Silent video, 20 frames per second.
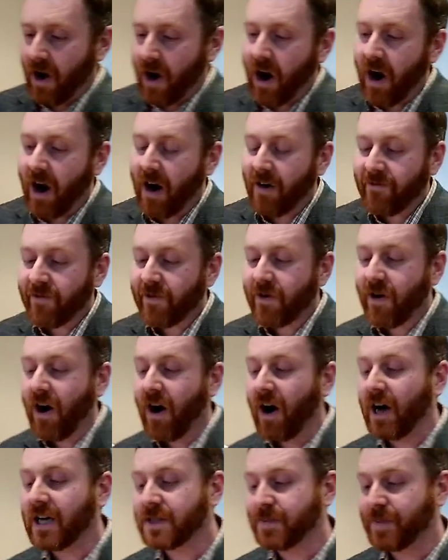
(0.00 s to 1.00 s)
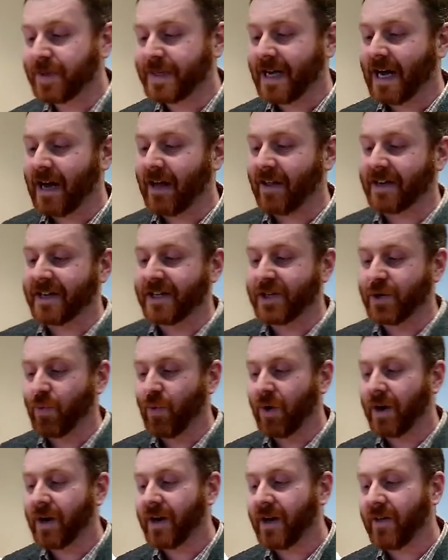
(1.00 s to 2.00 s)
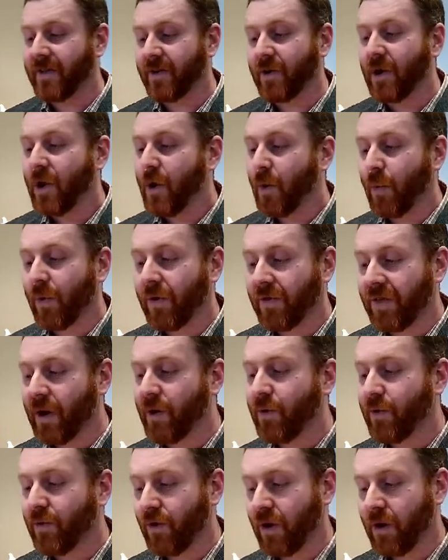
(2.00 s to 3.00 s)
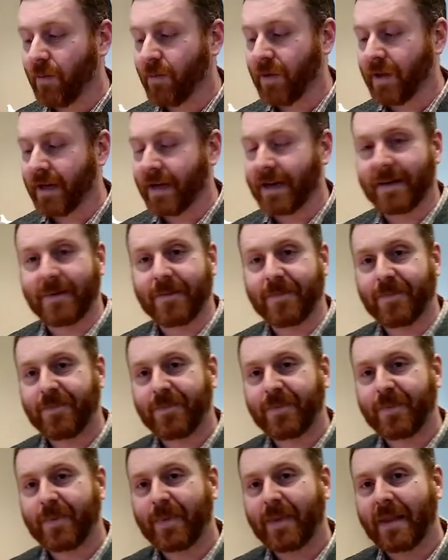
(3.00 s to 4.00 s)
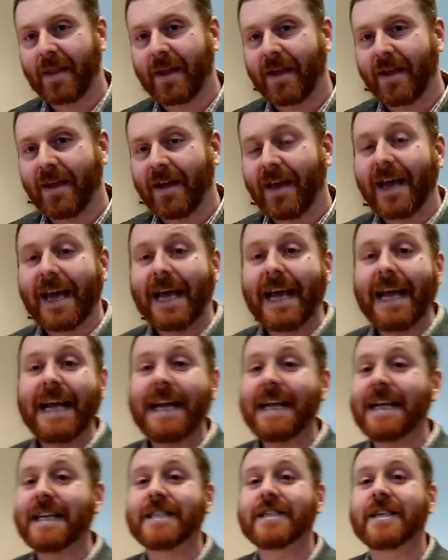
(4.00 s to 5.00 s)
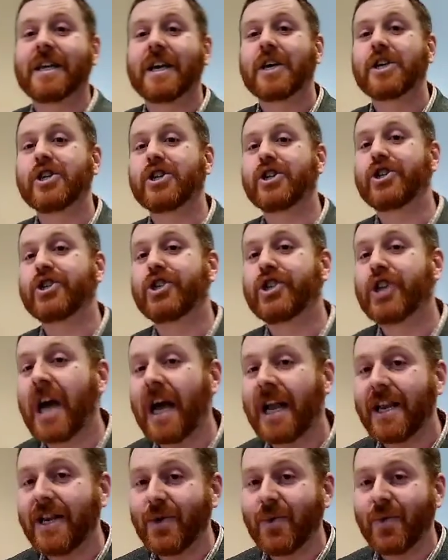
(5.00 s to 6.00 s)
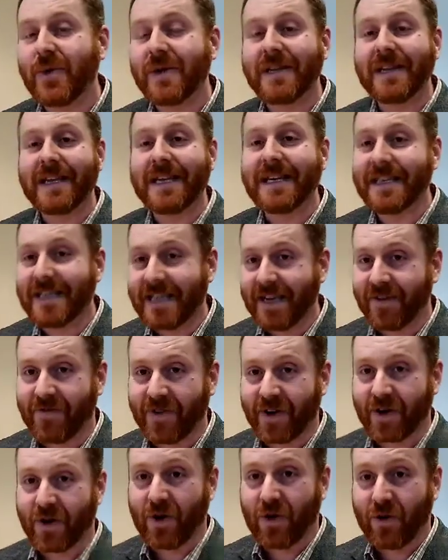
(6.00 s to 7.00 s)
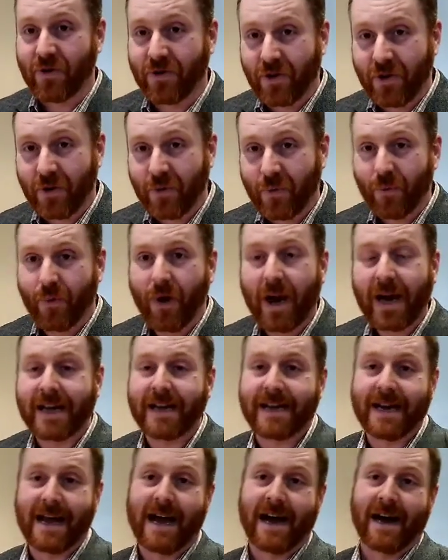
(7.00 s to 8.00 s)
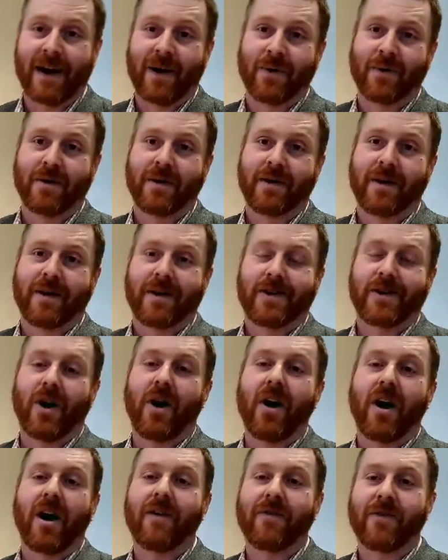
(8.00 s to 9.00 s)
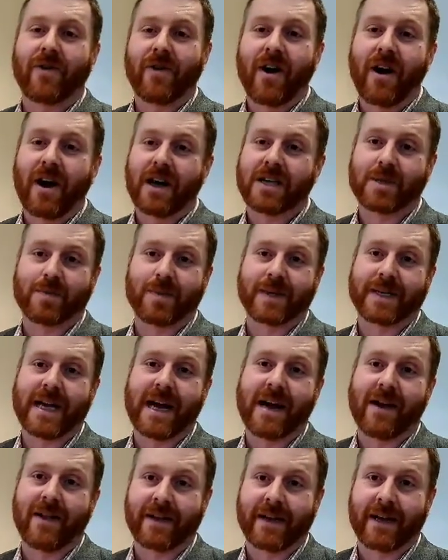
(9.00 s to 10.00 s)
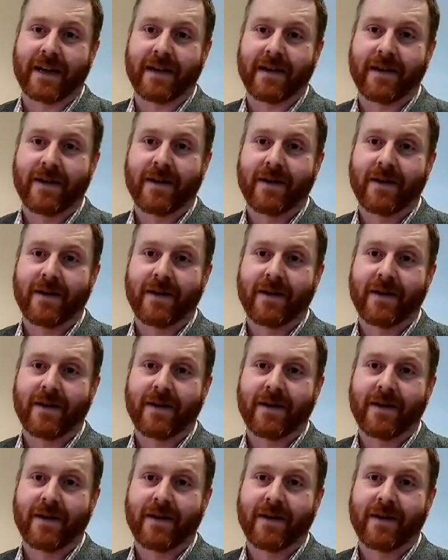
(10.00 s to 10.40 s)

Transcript: Offer hospitality to one another without grumbling. It is genuinely difficult right now to offer hospitality.